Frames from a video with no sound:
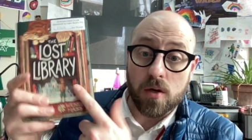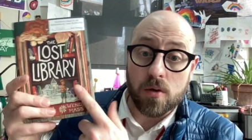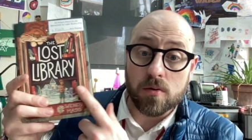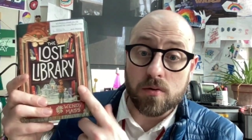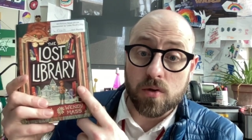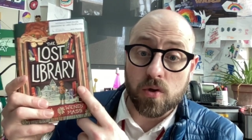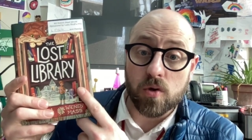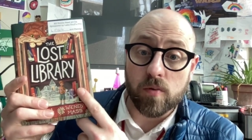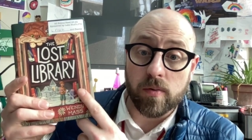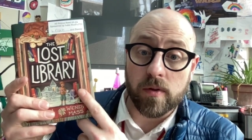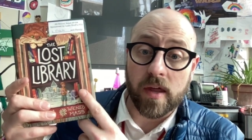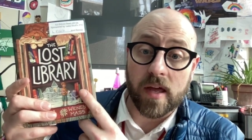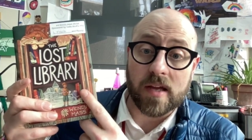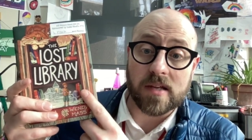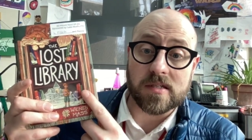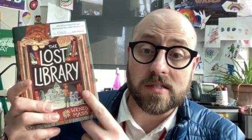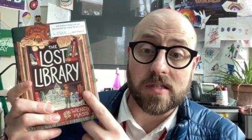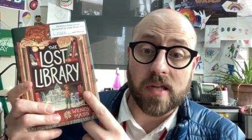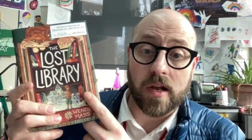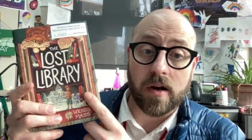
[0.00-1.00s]
YouTube
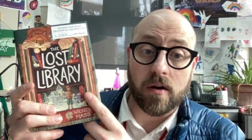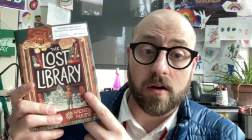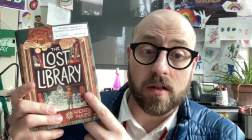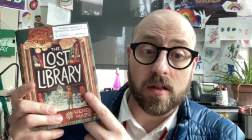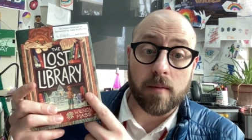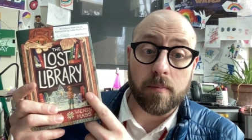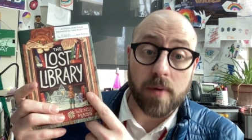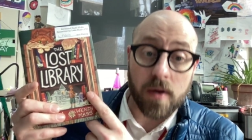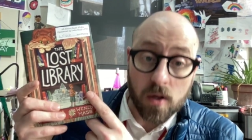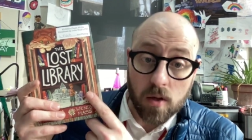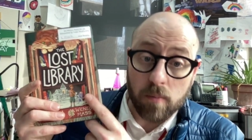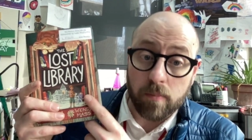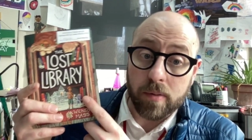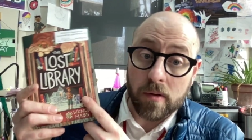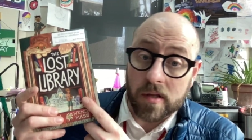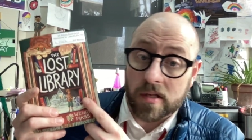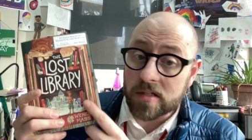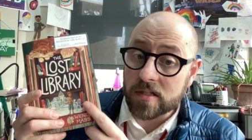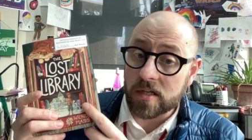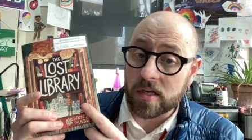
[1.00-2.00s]
links that are in the Beagle
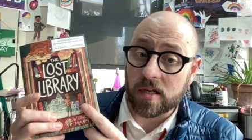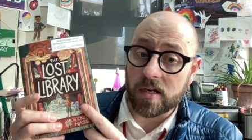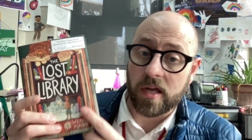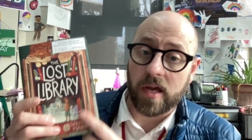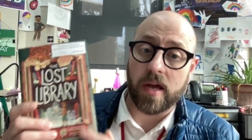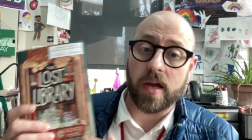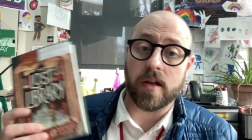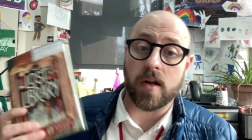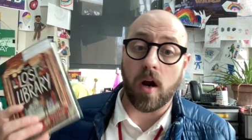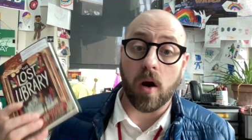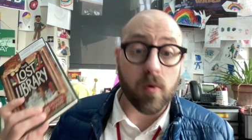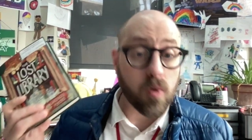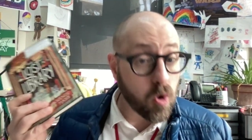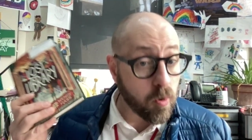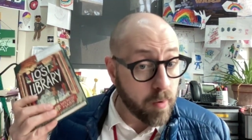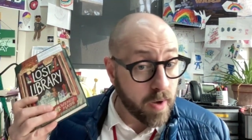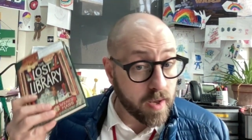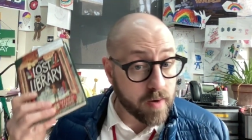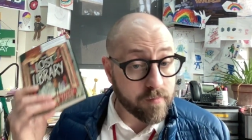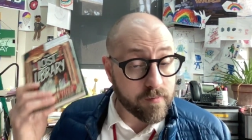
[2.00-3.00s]
Bulletin and our
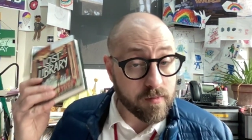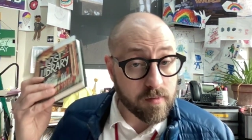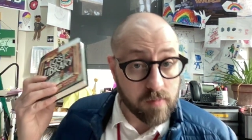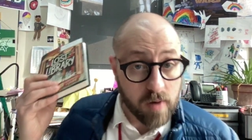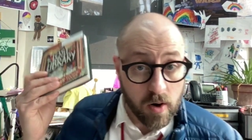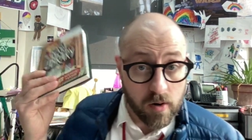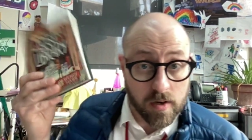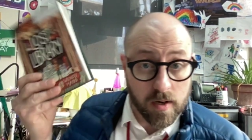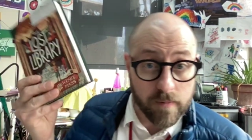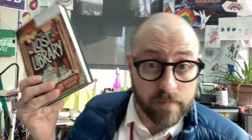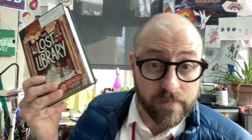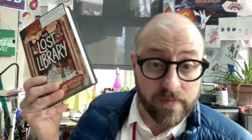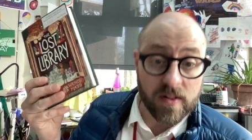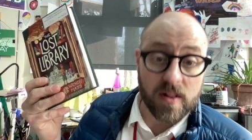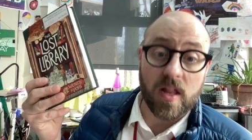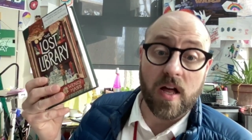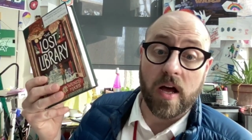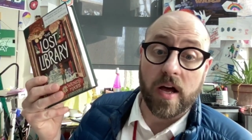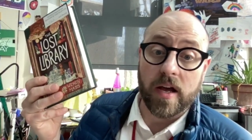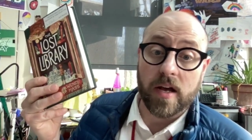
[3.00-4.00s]
Robot Roundup
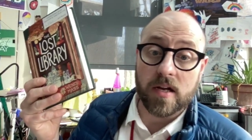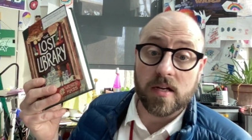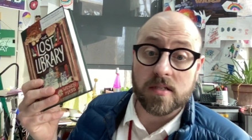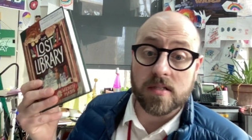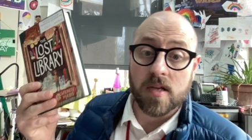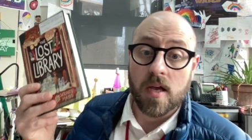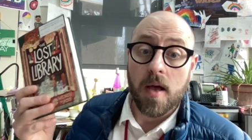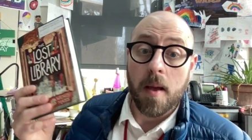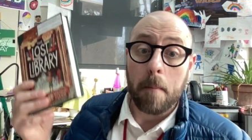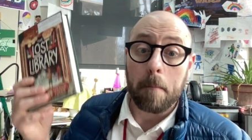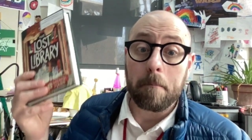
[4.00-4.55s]
vlogs,